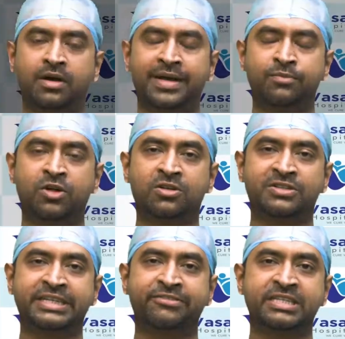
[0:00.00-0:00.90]
I am Dr.
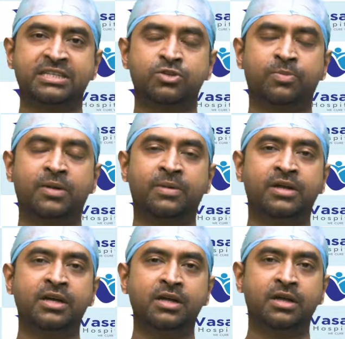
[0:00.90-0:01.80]
Srivatsa
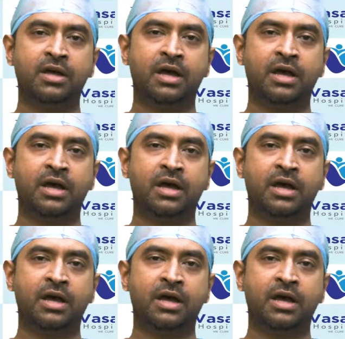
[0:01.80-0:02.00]
Subramanya.